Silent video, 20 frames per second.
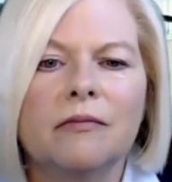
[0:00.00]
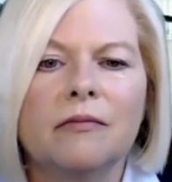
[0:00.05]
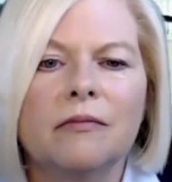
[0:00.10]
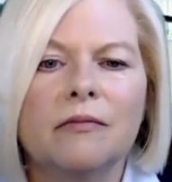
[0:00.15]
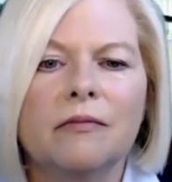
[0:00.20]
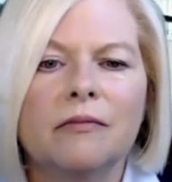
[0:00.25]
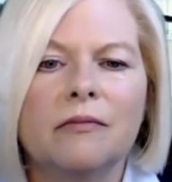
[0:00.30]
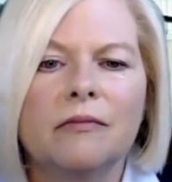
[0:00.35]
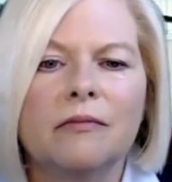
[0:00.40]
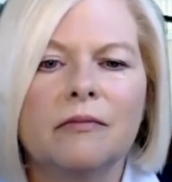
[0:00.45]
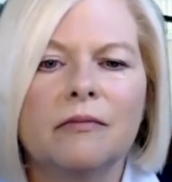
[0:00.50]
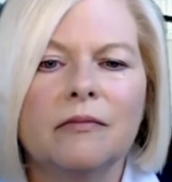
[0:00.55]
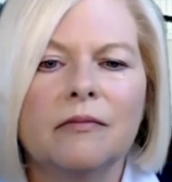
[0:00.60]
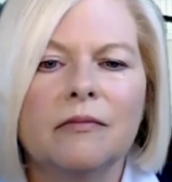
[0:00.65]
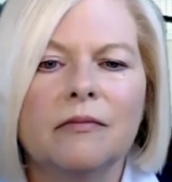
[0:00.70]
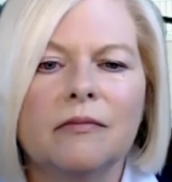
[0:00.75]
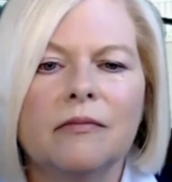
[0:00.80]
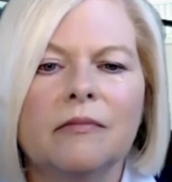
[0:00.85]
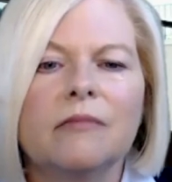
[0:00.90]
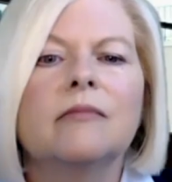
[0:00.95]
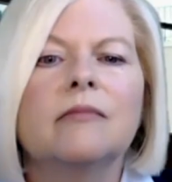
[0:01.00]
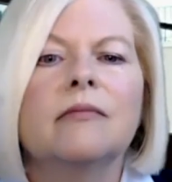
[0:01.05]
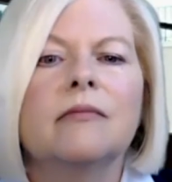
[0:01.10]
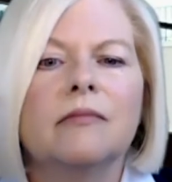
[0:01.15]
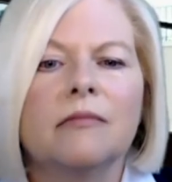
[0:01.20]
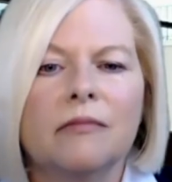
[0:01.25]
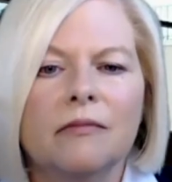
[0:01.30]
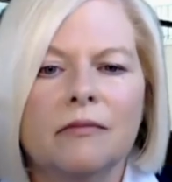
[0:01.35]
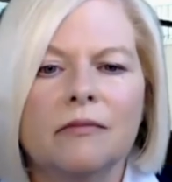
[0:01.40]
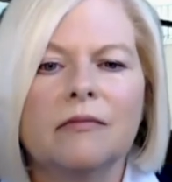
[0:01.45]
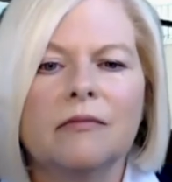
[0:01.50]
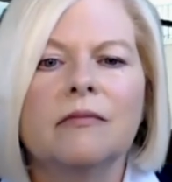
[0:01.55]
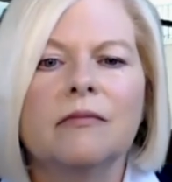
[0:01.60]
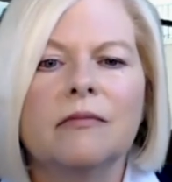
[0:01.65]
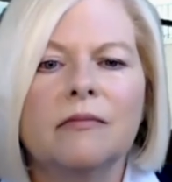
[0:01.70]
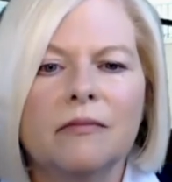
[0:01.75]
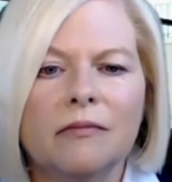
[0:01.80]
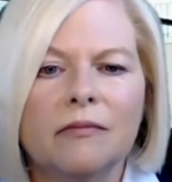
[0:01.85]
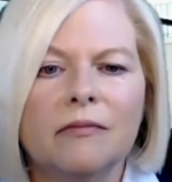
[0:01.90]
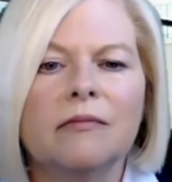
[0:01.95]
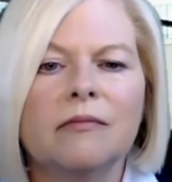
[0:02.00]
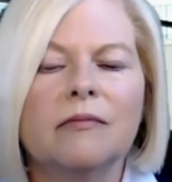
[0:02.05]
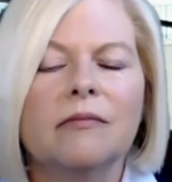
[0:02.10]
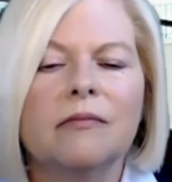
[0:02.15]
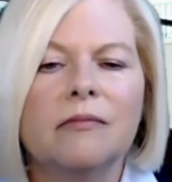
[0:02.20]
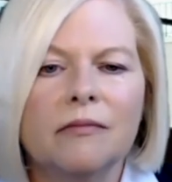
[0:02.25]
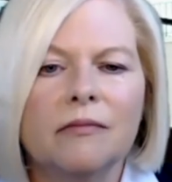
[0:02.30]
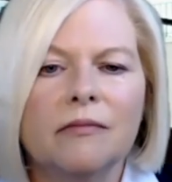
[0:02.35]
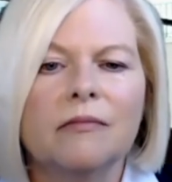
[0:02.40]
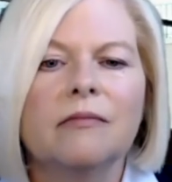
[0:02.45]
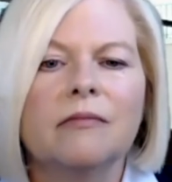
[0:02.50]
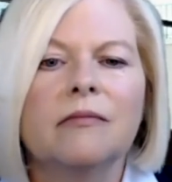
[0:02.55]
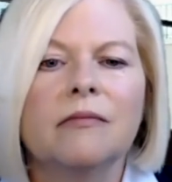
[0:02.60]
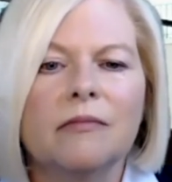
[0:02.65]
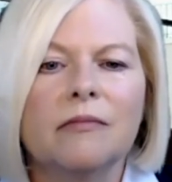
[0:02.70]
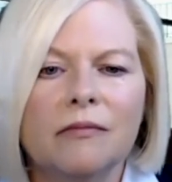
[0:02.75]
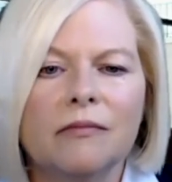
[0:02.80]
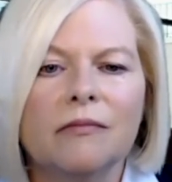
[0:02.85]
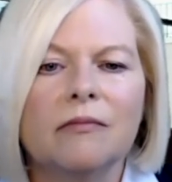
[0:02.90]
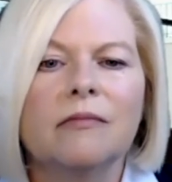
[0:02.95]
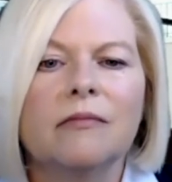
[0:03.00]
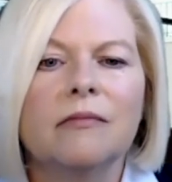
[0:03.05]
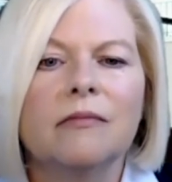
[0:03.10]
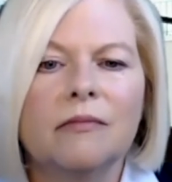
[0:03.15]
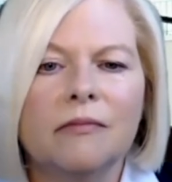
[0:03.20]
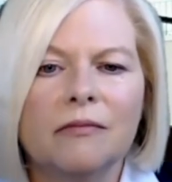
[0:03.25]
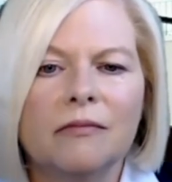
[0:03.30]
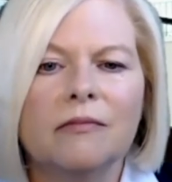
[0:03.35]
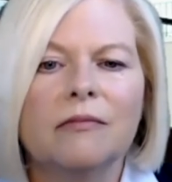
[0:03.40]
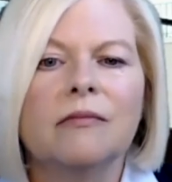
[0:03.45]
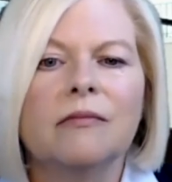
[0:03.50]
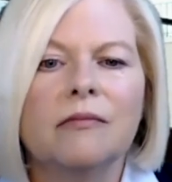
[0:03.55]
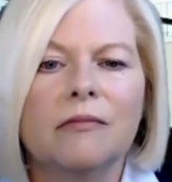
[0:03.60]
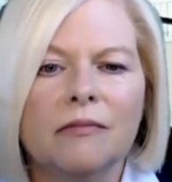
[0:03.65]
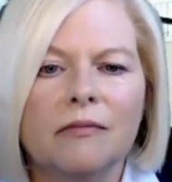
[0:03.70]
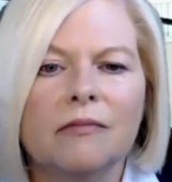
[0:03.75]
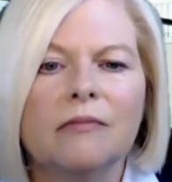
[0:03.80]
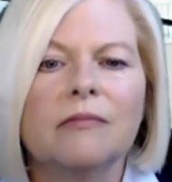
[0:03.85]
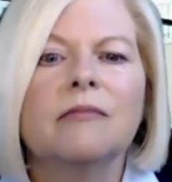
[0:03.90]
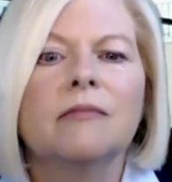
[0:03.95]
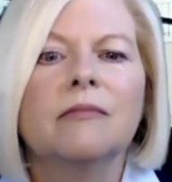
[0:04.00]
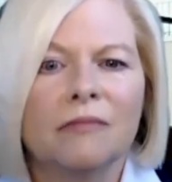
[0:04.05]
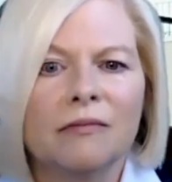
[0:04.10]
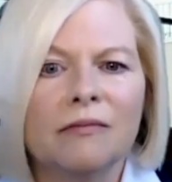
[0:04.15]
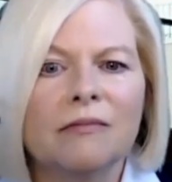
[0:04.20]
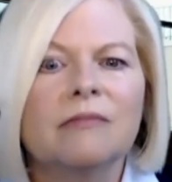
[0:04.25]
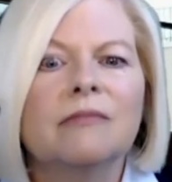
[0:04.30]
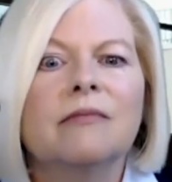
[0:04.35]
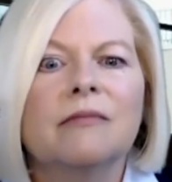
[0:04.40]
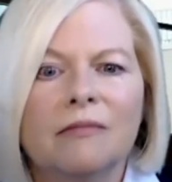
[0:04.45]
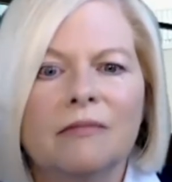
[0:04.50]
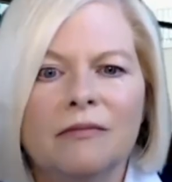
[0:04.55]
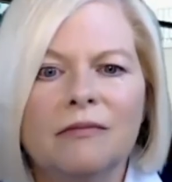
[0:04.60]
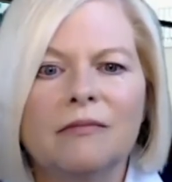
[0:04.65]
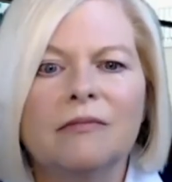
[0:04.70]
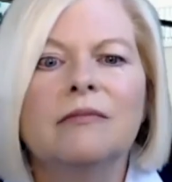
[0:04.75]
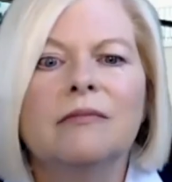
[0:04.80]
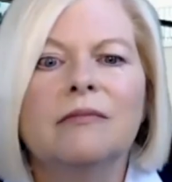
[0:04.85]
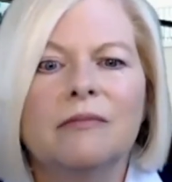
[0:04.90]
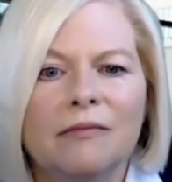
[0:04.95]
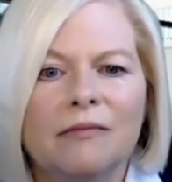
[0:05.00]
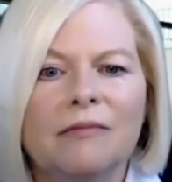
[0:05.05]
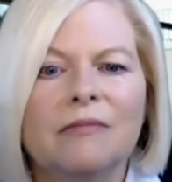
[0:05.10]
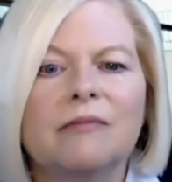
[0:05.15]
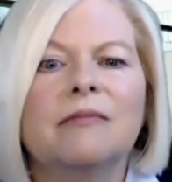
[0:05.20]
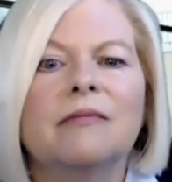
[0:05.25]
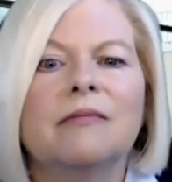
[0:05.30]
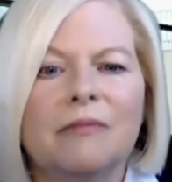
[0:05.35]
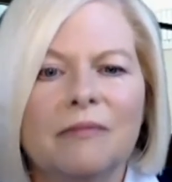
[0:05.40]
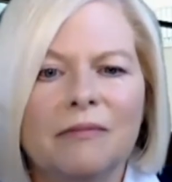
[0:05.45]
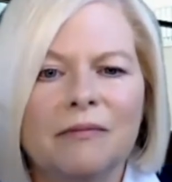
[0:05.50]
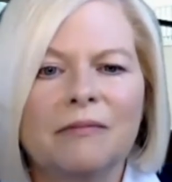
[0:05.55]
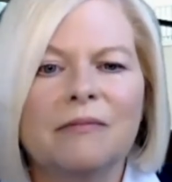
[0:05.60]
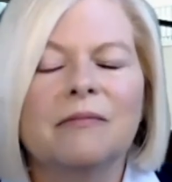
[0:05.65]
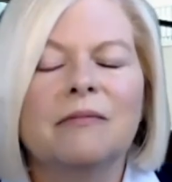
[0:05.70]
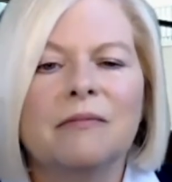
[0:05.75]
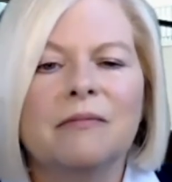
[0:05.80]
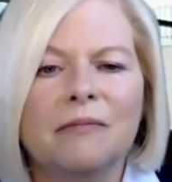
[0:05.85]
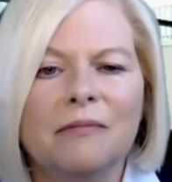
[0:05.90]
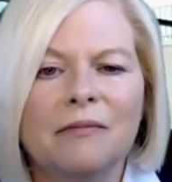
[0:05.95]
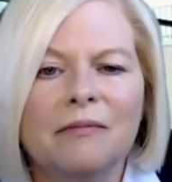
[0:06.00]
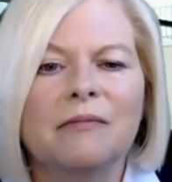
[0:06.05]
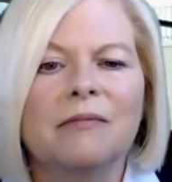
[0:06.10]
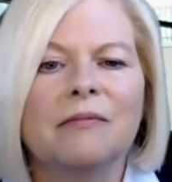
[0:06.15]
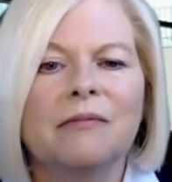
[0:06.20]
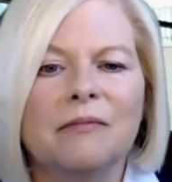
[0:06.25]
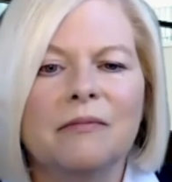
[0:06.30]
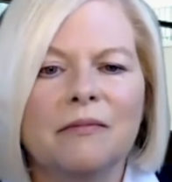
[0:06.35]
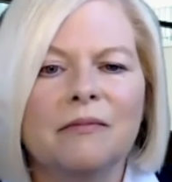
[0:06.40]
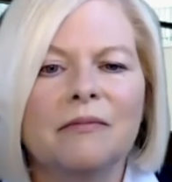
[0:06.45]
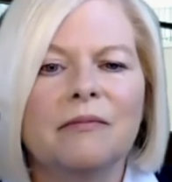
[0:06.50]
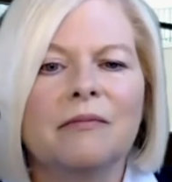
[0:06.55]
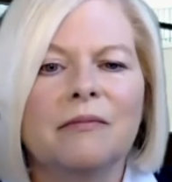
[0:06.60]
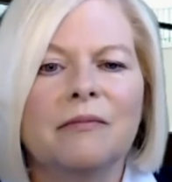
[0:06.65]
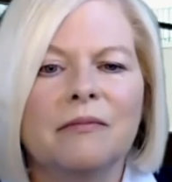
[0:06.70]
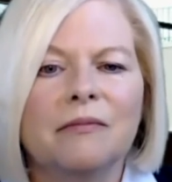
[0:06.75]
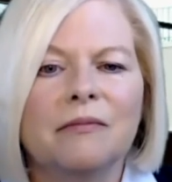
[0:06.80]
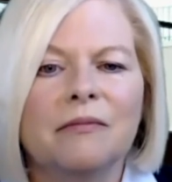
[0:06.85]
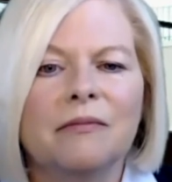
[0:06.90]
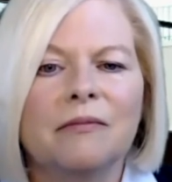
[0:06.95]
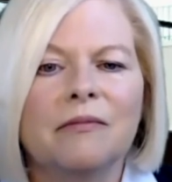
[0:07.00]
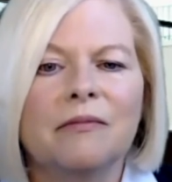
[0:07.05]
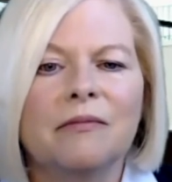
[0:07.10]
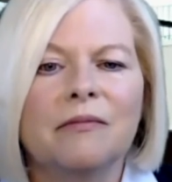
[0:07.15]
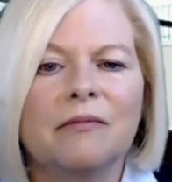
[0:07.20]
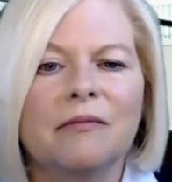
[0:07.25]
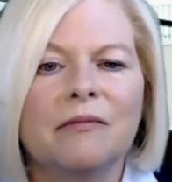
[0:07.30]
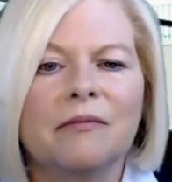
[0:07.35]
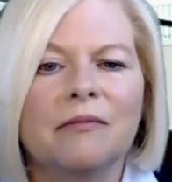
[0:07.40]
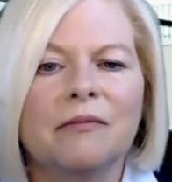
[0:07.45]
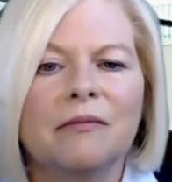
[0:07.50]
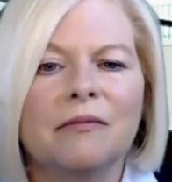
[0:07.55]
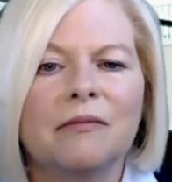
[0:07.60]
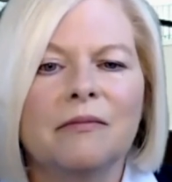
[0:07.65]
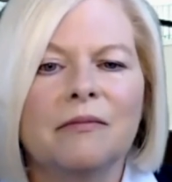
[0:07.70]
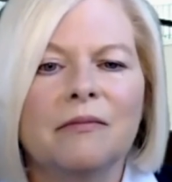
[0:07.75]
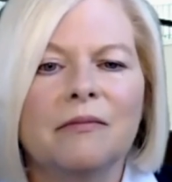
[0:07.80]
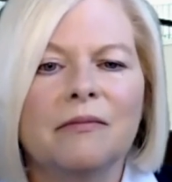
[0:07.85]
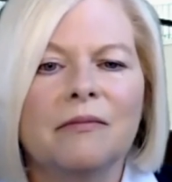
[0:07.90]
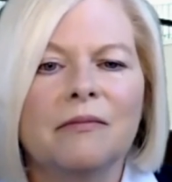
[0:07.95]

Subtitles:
No words are spoken by the person on screen.